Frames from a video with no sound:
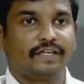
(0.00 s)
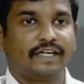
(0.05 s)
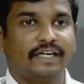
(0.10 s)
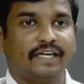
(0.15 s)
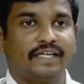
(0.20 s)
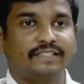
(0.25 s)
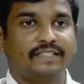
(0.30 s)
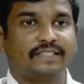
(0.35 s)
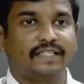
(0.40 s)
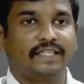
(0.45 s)

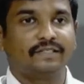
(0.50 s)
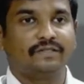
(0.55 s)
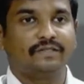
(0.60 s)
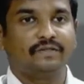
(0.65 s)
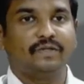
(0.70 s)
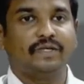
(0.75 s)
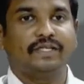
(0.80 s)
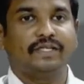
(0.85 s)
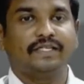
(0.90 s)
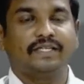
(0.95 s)
whereas
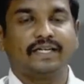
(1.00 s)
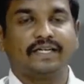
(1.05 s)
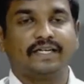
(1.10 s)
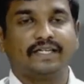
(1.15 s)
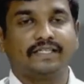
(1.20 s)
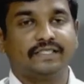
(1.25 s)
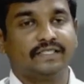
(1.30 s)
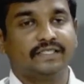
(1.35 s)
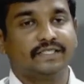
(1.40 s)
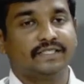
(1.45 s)
end to end
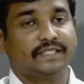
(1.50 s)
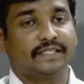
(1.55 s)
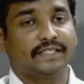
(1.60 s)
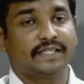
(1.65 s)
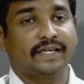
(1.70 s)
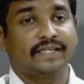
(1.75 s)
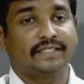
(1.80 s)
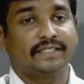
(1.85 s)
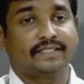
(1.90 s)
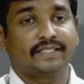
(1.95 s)

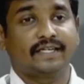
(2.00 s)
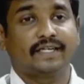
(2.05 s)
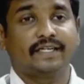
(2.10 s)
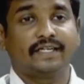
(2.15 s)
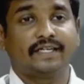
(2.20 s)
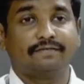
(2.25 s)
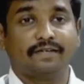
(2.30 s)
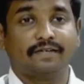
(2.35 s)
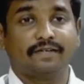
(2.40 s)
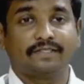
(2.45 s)
connections,
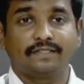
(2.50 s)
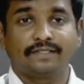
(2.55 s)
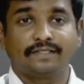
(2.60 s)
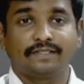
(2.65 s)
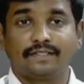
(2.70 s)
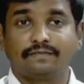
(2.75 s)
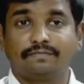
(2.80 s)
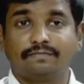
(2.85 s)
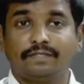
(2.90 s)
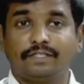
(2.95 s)
extra
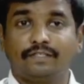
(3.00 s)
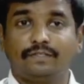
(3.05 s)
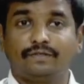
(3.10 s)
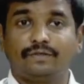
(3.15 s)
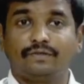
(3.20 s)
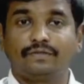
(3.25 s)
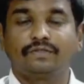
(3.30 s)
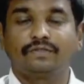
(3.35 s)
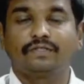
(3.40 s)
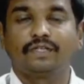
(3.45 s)
devices has been
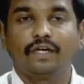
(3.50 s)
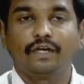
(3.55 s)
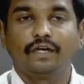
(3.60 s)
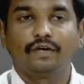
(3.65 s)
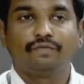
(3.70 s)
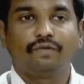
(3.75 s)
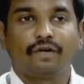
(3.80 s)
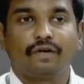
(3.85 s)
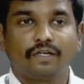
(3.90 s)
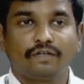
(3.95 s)
used
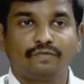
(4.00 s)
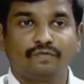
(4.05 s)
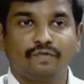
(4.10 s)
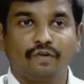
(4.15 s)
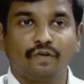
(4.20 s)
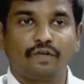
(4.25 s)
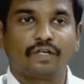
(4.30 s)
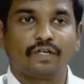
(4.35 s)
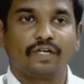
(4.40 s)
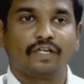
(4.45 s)
for
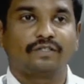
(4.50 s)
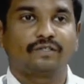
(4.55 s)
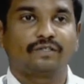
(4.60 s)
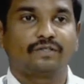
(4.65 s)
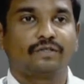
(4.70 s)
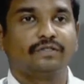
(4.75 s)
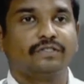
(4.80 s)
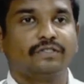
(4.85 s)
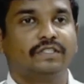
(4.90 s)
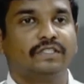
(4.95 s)
flow
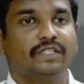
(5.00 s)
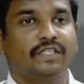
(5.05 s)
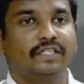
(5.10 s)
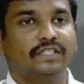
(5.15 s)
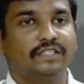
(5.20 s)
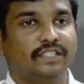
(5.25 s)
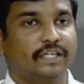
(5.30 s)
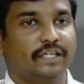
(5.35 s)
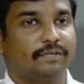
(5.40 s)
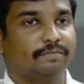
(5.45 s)
controls.
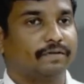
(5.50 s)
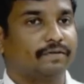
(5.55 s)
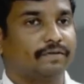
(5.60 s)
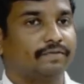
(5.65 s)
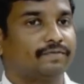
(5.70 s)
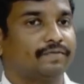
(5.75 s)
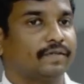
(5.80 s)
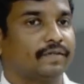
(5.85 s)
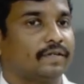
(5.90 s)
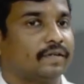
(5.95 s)
These type
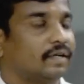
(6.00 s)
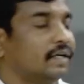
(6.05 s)
of